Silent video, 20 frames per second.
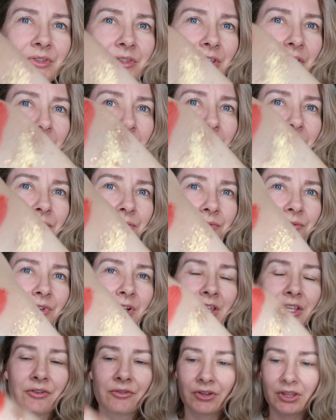So
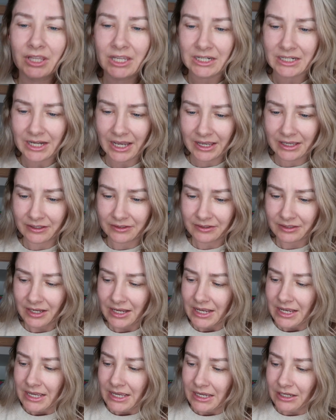really, really nice.
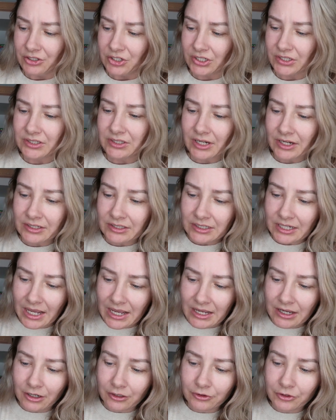It just does
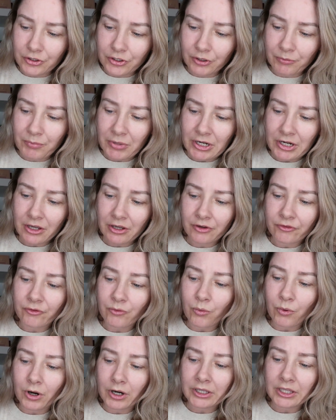take a little bit
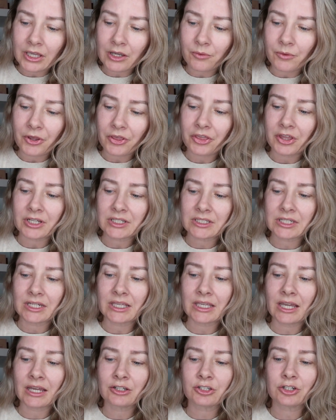of working with it
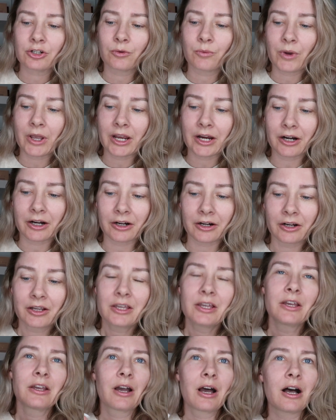to get to where
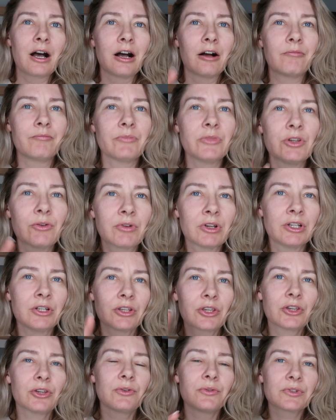you
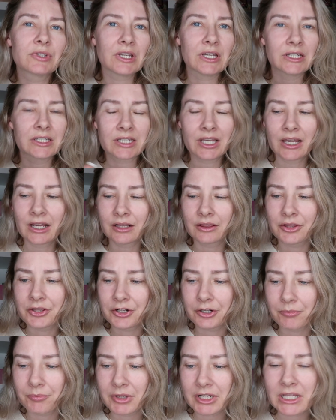can use it a
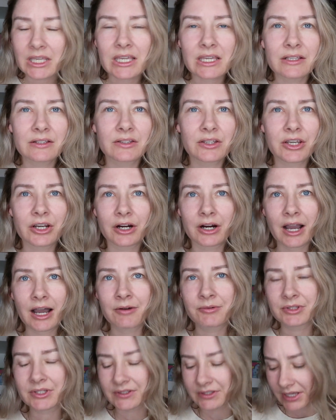little bit easier.
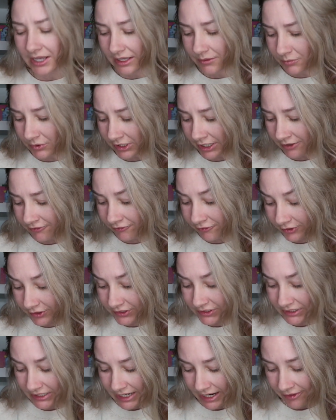I would say when I
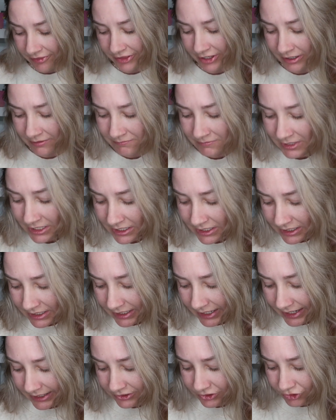first got them,
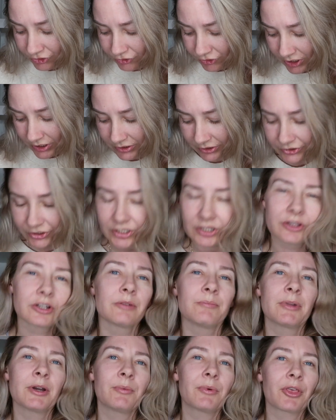I struggled a
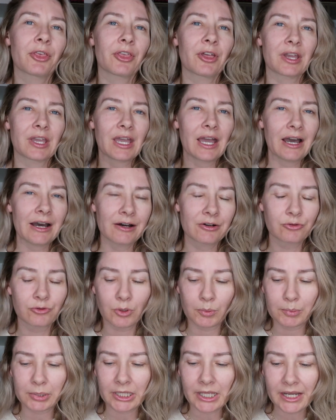little bit with like how
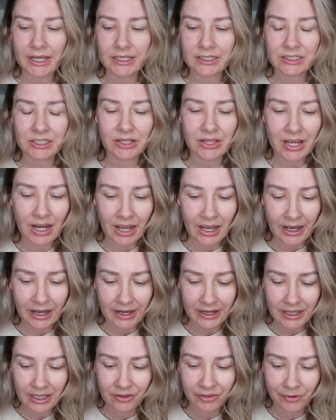to apply it to the
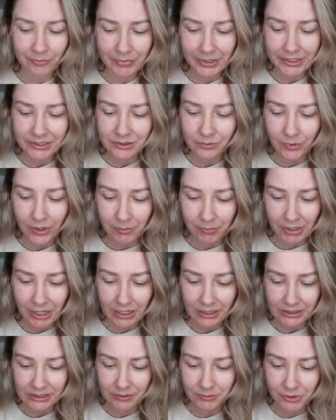eye in the best way
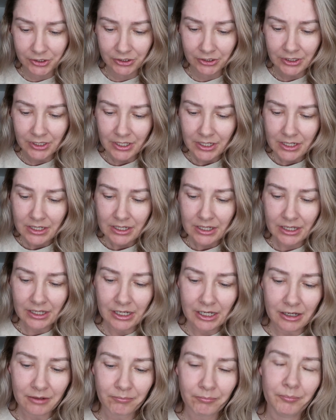possible.
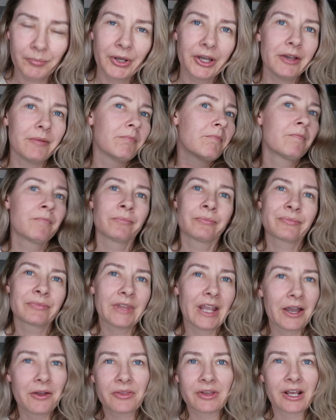But
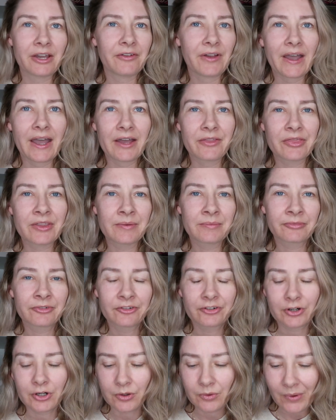now that I've had them
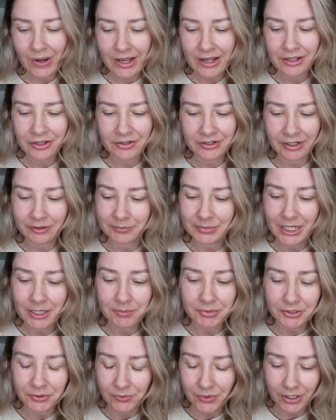for a while and I've
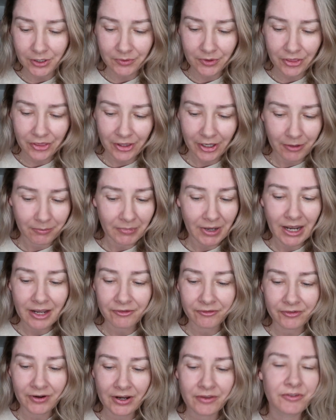been able to work with them,
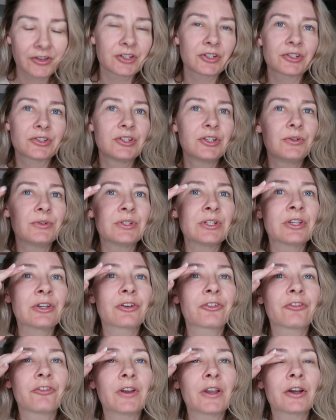I find that just using
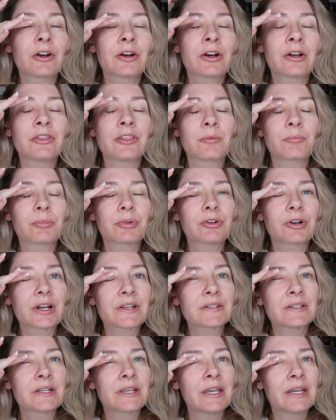your finger and then
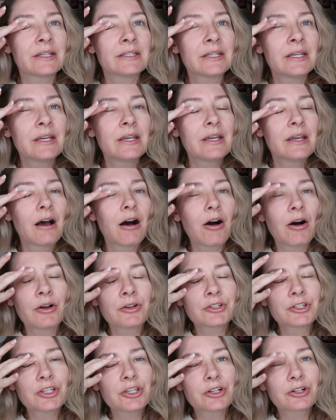pressing it
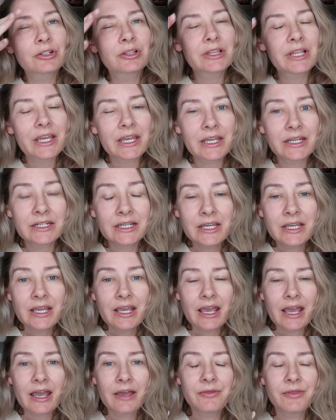onto your lid
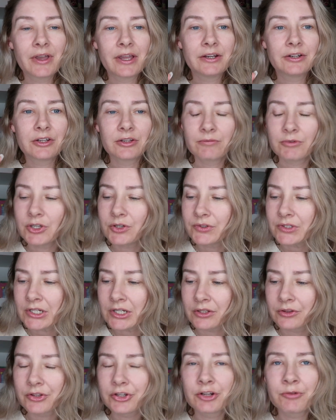and then
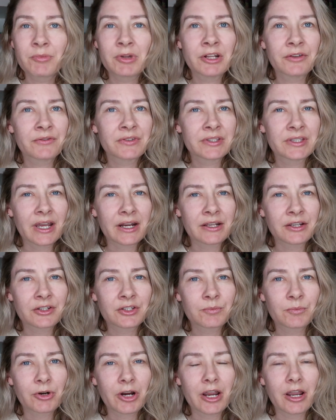using a little bit of setting
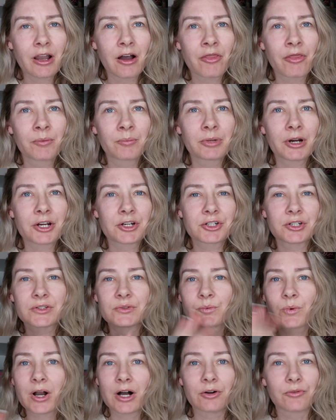spray on the brush
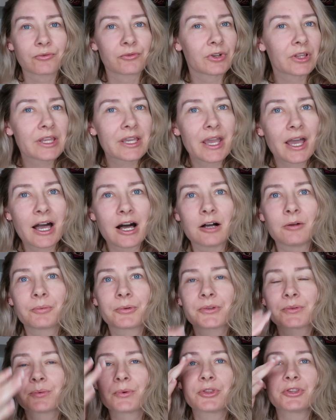as well really
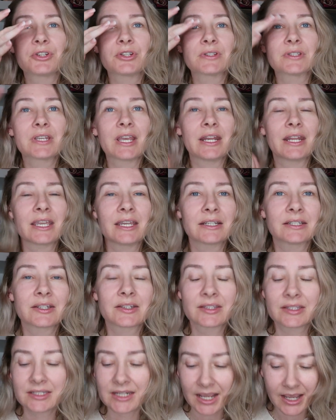helps with just getting it
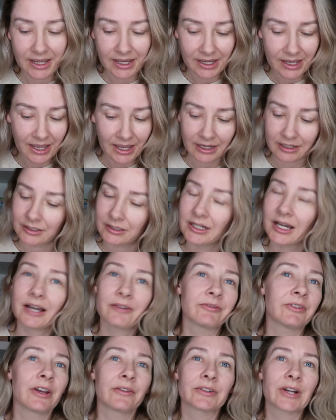to stay, and
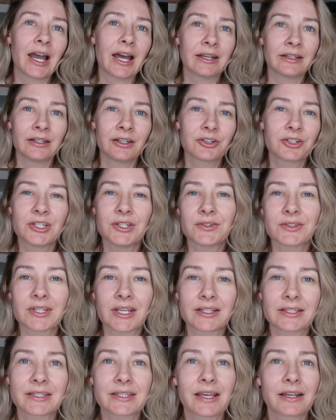I've never had an issue
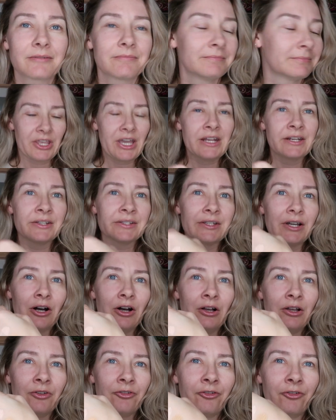since then. But that is
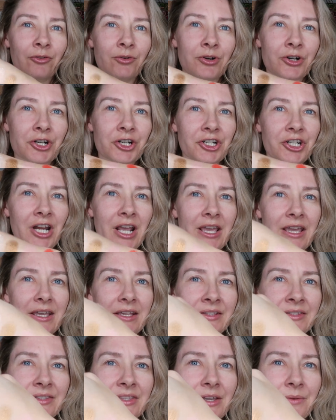all four
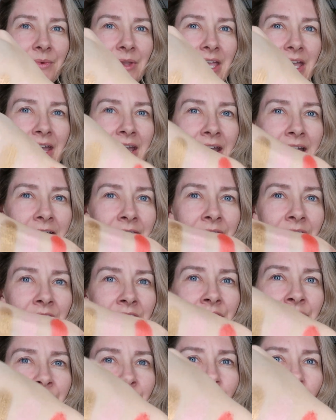shades that we have
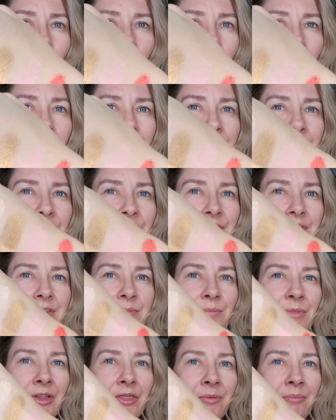in the quad for
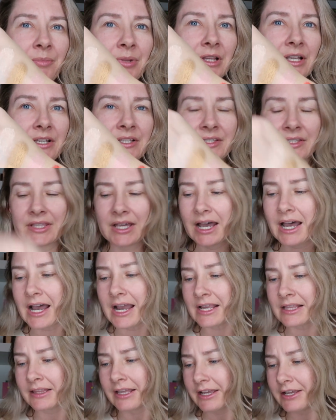this month, plus the
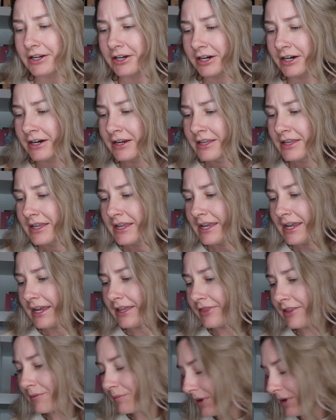highlighter. And